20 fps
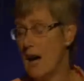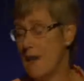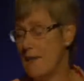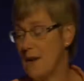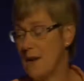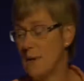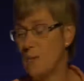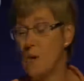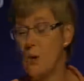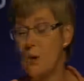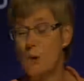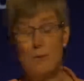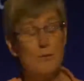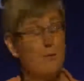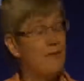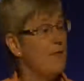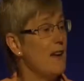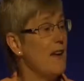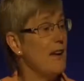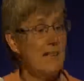their own
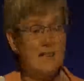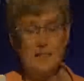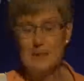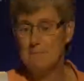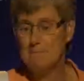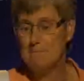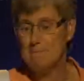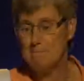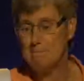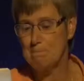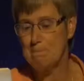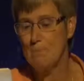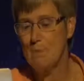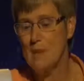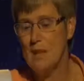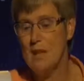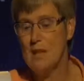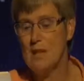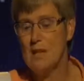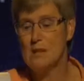fate.
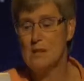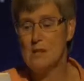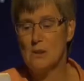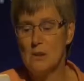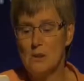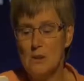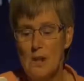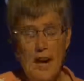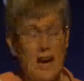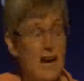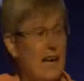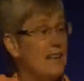So